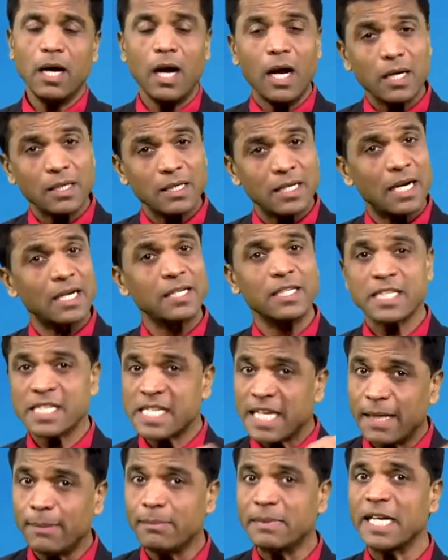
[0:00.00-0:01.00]
And at the
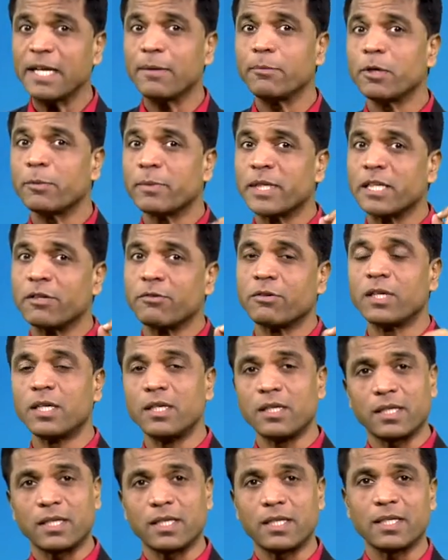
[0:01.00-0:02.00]
same time, you might have
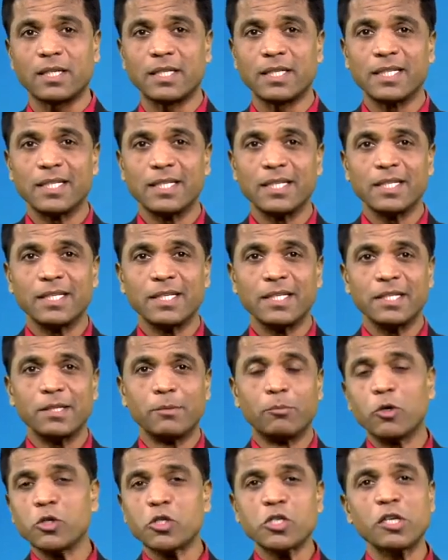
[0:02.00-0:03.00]
heard
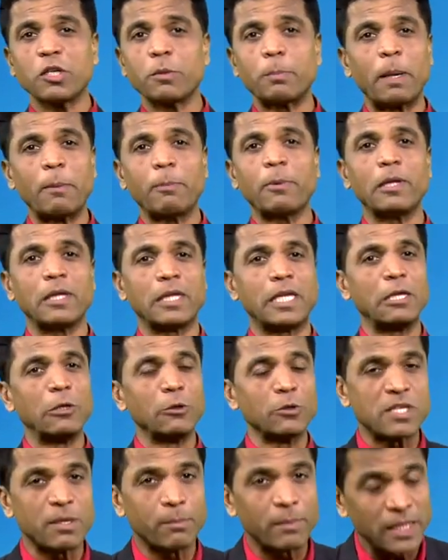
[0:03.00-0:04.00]
most of the people, they
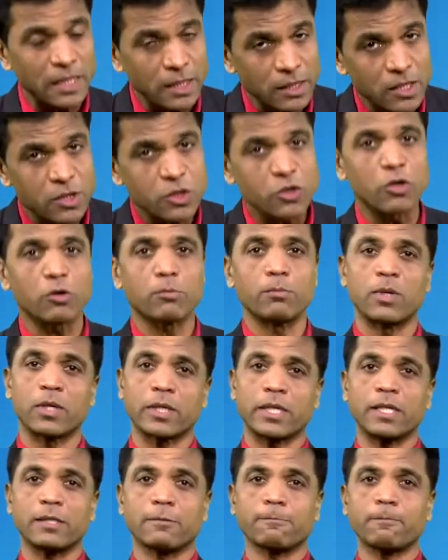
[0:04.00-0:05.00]
lose the money in the stock
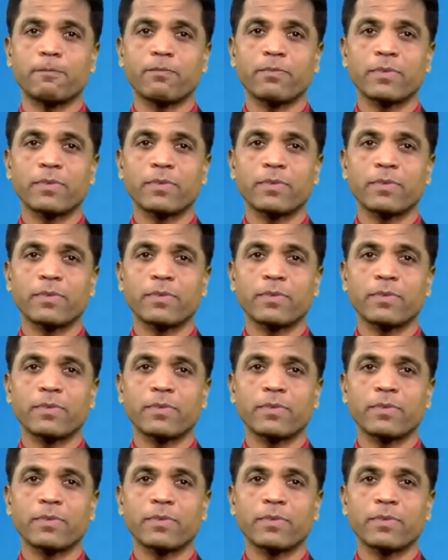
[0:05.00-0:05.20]
market.